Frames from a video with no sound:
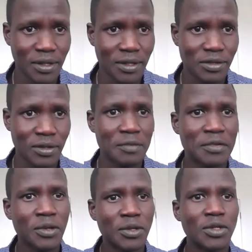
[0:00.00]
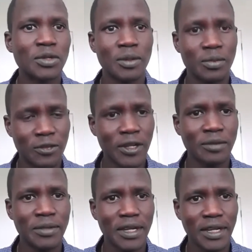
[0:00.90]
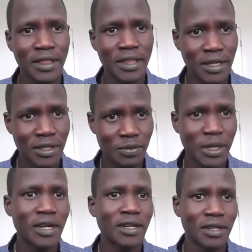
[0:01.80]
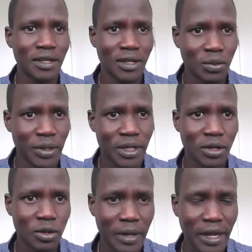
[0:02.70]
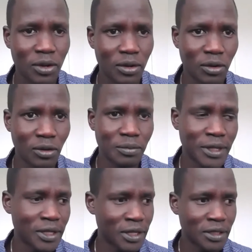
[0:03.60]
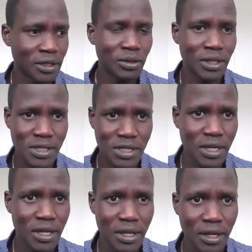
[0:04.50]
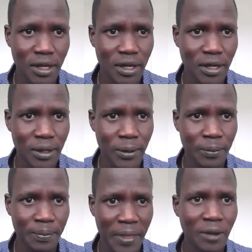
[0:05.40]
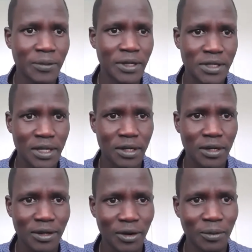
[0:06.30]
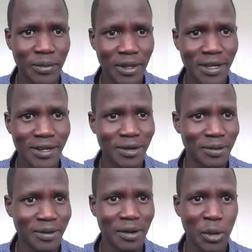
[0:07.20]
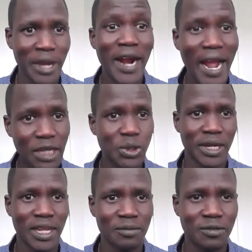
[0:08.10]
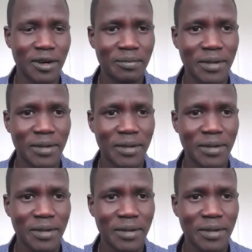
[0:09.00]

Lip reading: So if you're going to do the film, then it's better we can go back home, and then you can see how things are home there and where I actually came from.